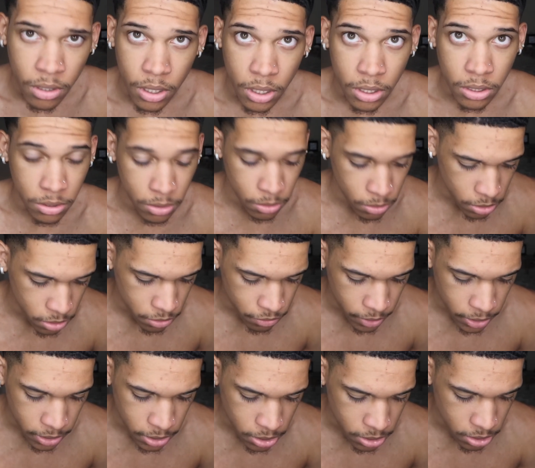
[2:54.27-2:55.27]
and do this
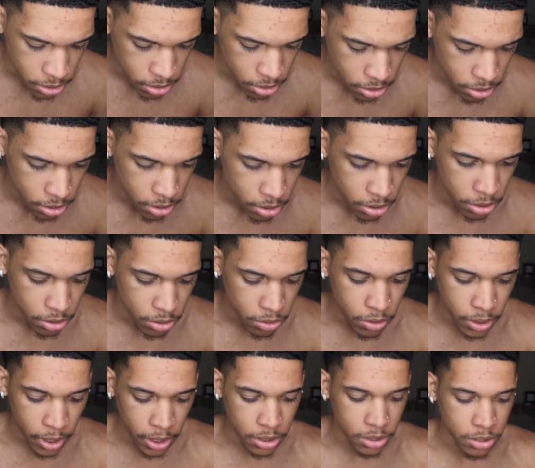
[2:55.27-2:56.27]
right here. You
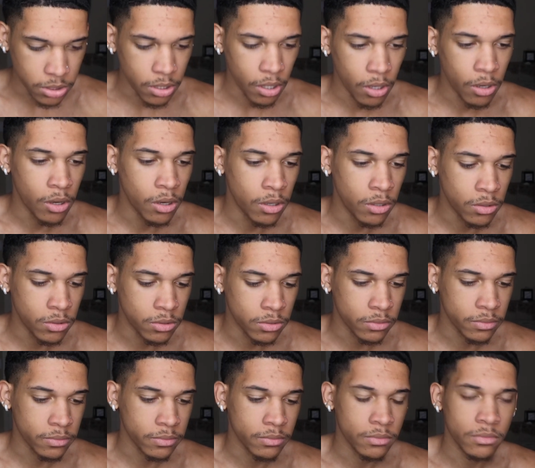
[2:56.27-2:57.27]
can't just go home,
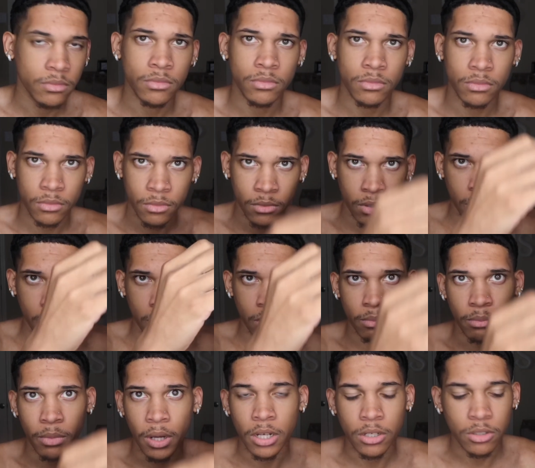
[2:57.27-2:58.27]

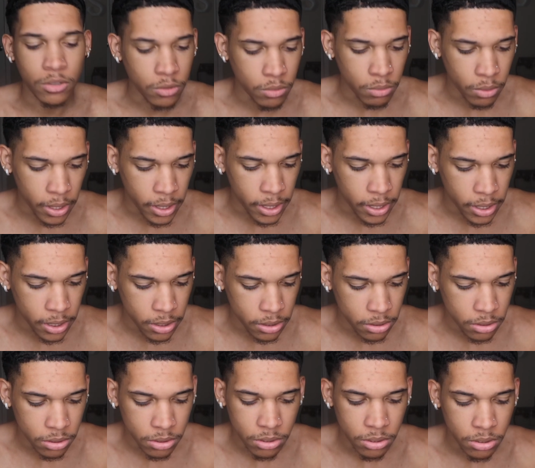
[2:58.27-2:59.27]
buy a do-rag.
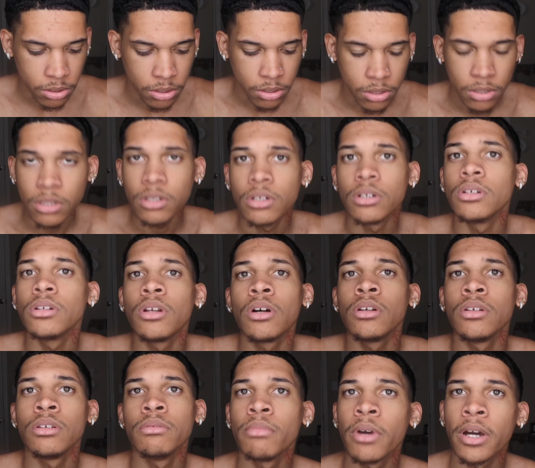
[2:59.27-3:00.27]
It
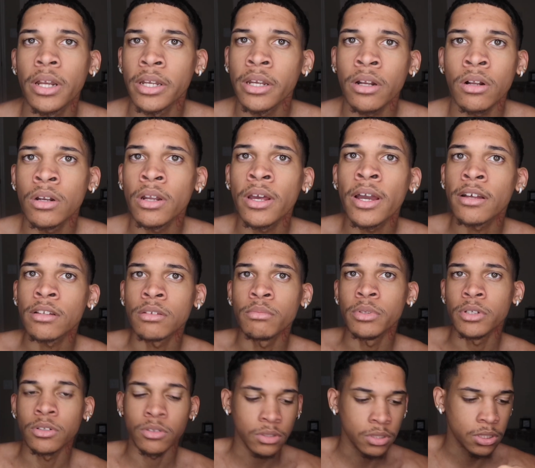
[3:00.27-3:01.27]
don't even matter. It don't have to be a